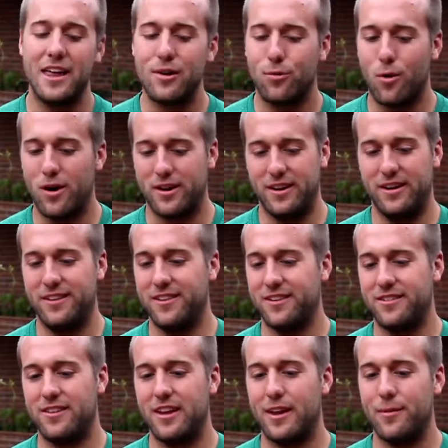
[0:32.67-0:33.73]
I think walking in the
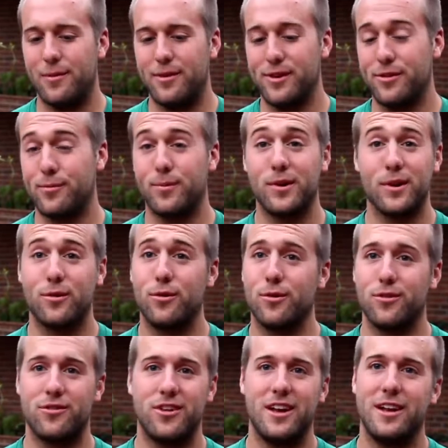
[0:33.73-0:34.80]
stadium, I mean, it was a pretty cool
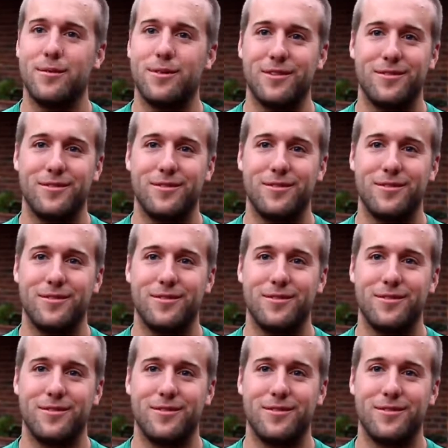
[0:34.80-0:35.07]
stadium.